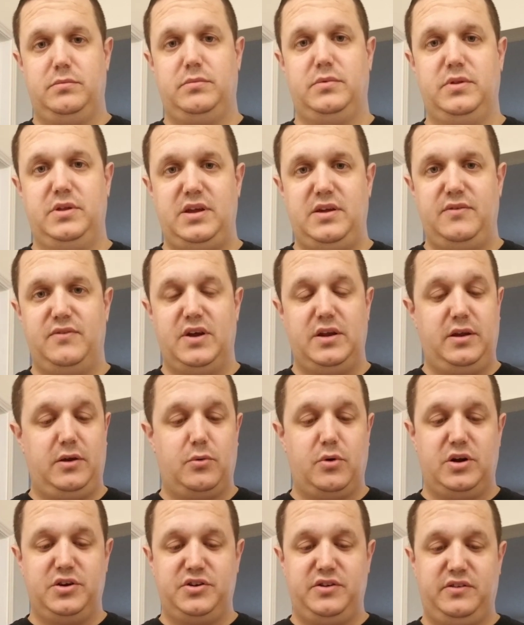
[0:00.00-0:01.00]
leave any
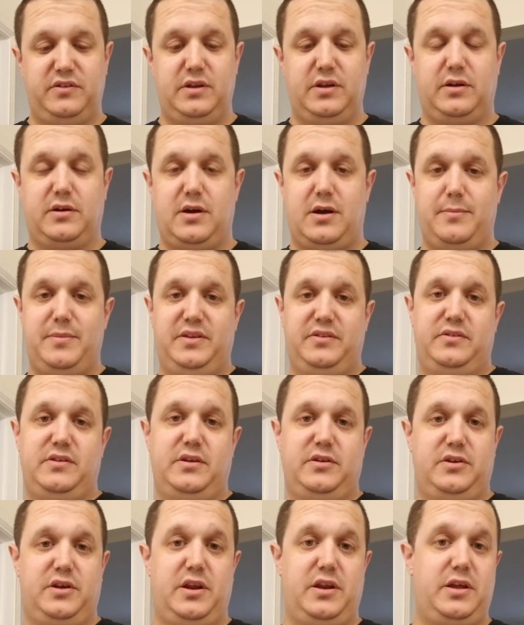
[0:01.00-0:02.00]
questions in the comments
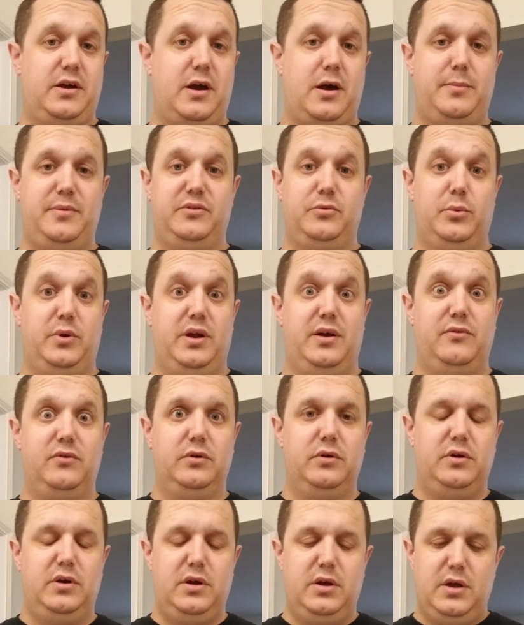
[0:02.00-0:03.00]
section, any comments, whatever.
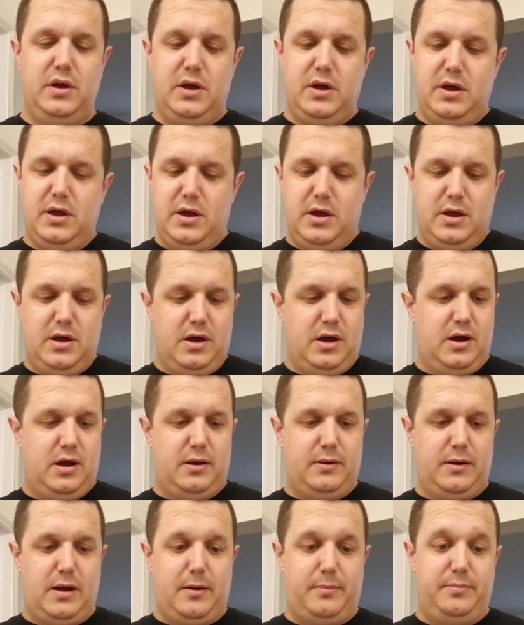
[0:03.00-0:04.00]

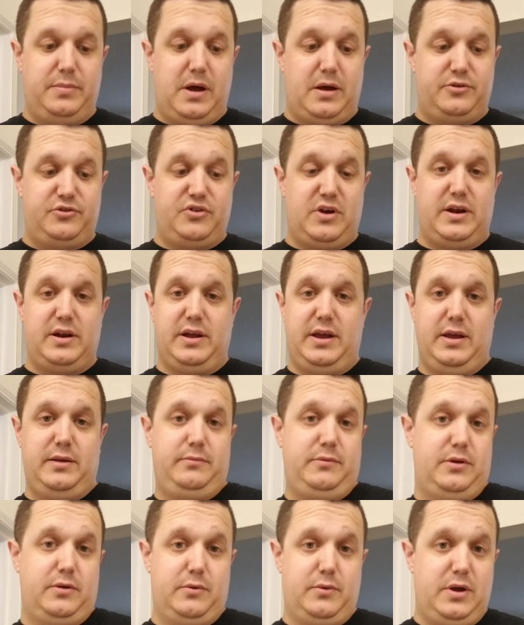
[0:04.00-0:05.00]
I'll try to
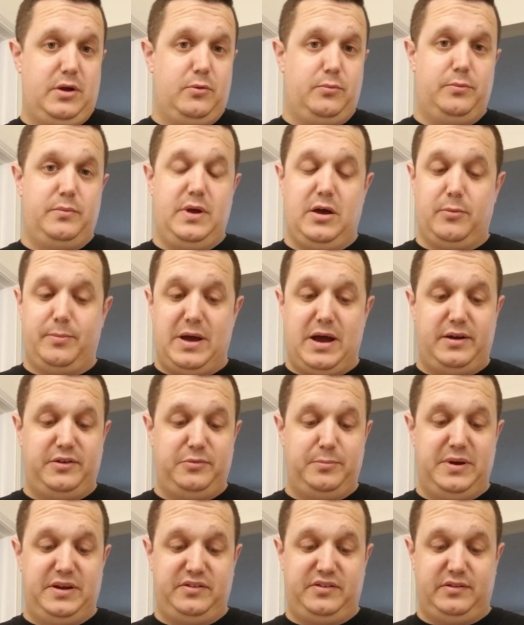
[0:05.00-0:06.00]
help out as
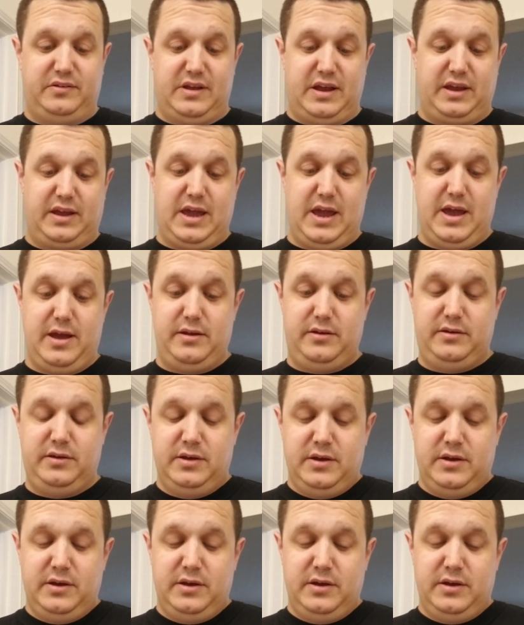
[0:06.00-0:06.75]
best as I can.